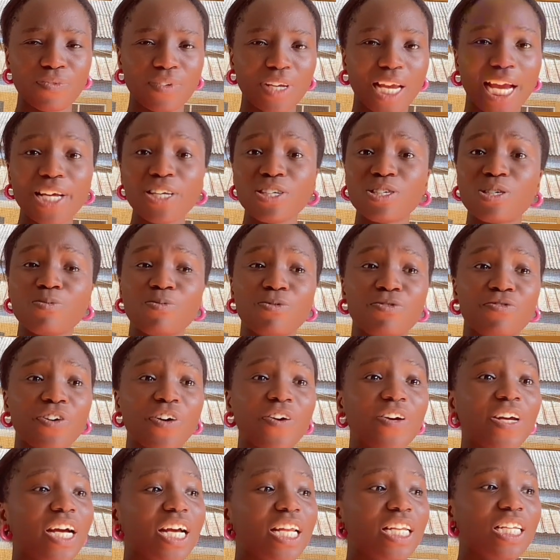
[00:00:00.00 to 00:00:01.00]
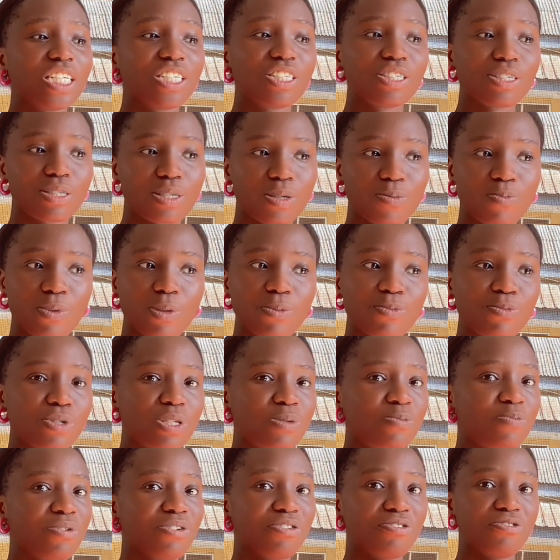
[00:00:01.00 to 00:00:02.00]
I used to be very allergic to
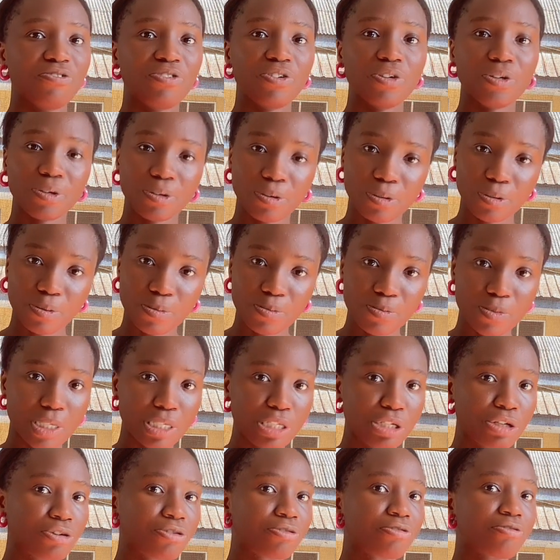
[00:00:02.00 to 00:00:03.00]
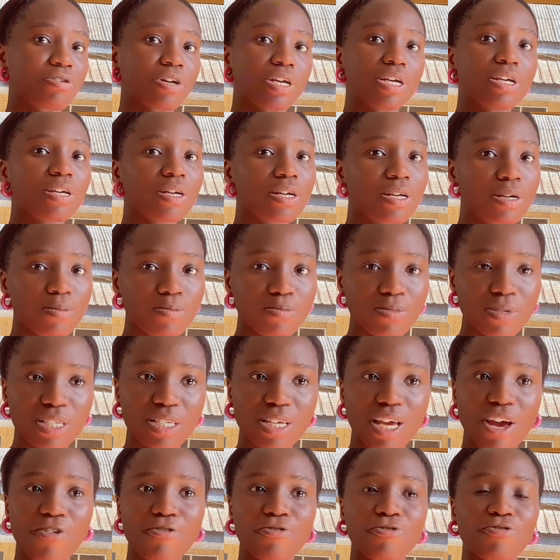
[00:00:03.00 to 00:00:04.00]
people's perfumes,
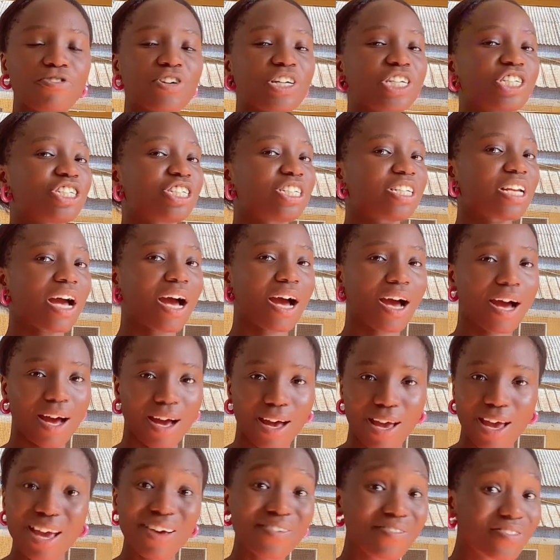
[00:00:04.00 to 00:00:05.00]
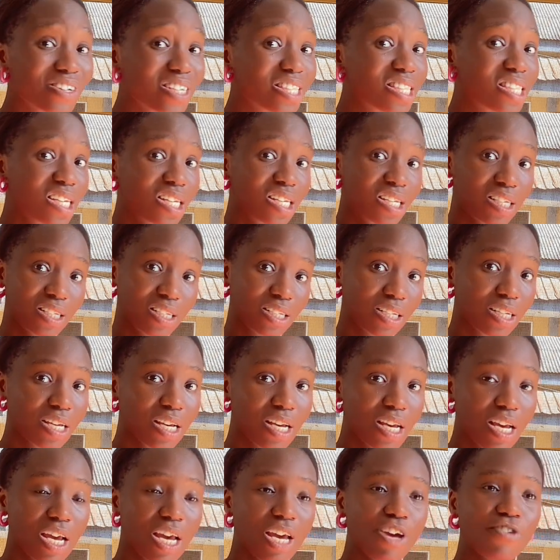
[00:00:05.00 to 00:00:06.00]
creams, a freshener, everything.
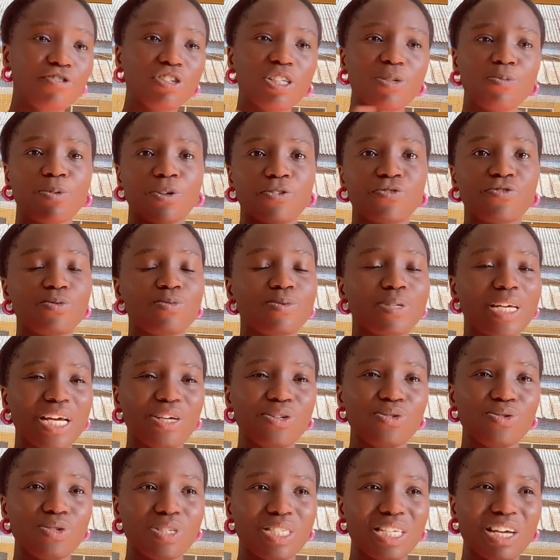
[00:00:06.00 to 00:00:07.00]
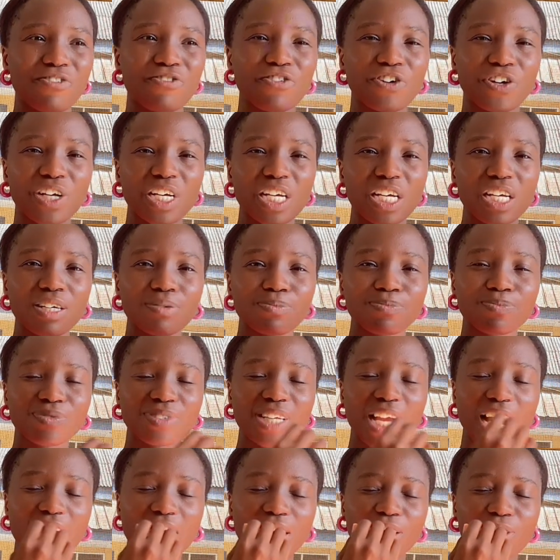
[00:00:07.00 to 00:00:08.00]
Even the perfumes I use, they're very,
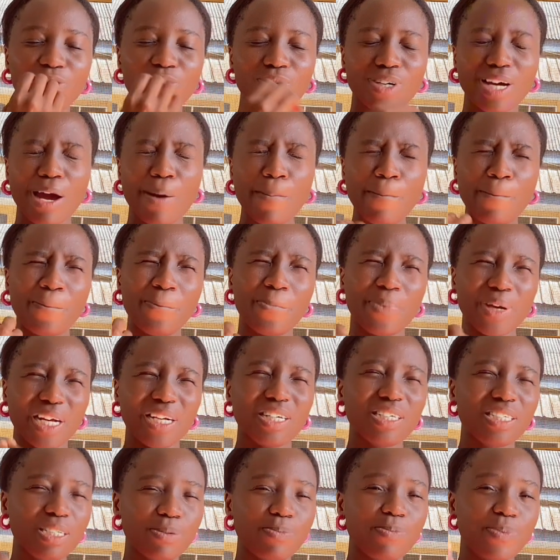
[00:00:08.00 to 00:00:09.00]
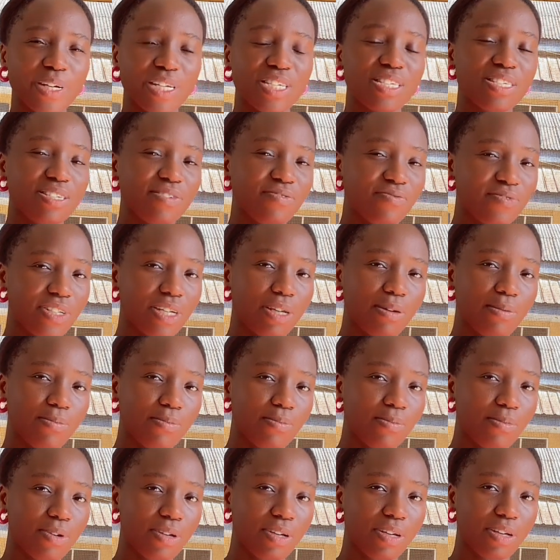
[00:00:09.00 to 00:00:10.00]
you can barely perceive
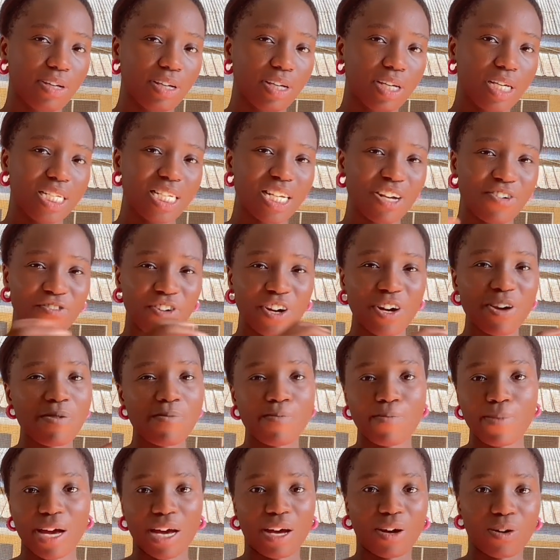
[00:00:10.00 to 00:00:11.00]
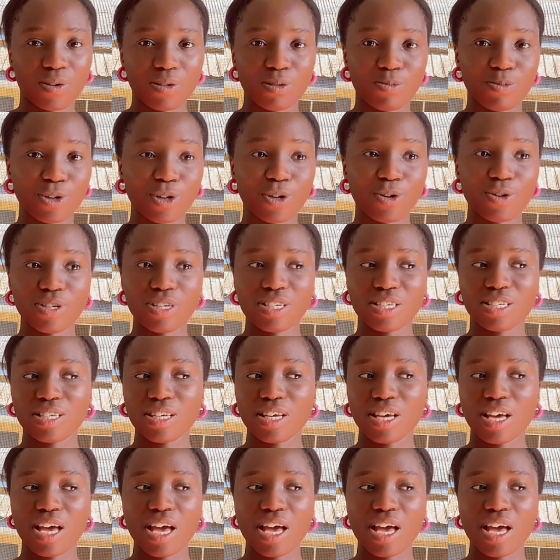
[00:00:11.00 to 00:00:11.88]
them. They're very mild because